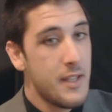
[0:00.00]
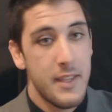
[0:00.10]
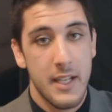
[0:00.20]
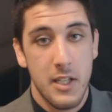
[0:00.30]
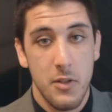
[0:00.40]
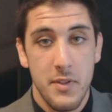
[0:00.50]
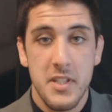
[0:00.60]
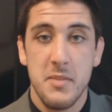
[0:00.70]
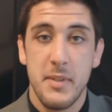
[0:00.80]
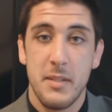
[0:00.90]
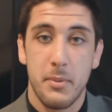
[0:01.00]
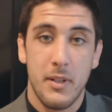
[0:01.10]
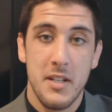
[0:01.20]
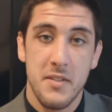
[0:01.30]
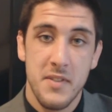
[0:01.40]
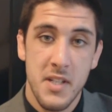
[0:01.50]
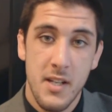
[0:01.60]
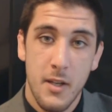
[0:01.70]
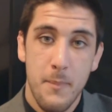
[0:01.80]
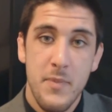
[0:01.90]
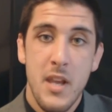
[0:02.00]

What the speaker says: Thank you. This has been The Progressive Cynic.